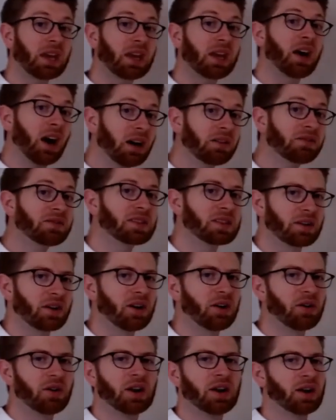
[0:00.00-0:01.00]
of 0.
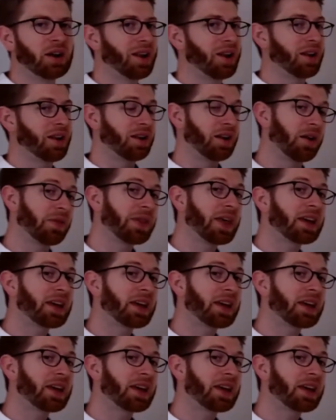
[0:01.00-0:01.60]
Not that